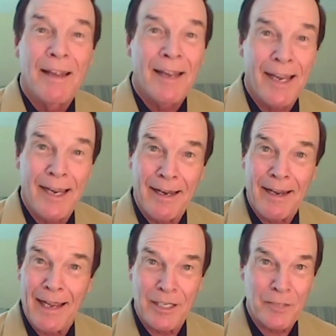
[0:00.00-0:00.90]
He
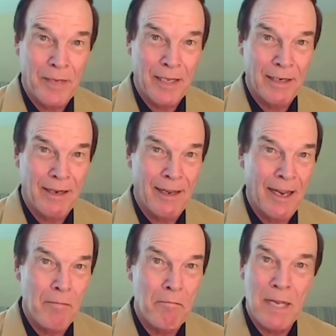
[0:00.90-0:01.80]
has been
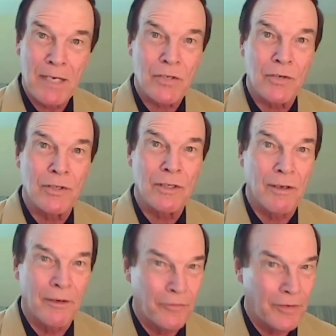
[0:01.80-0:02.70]
a
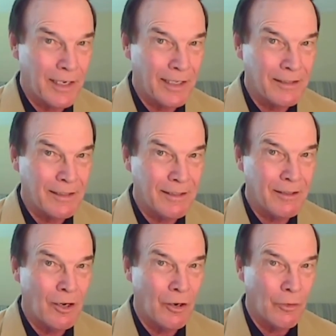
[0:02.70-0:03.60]
mentor, a friend,
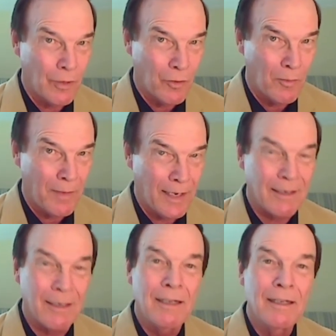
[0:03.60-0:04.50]
a role
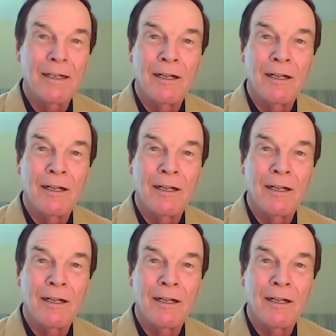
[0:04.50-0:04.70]
model,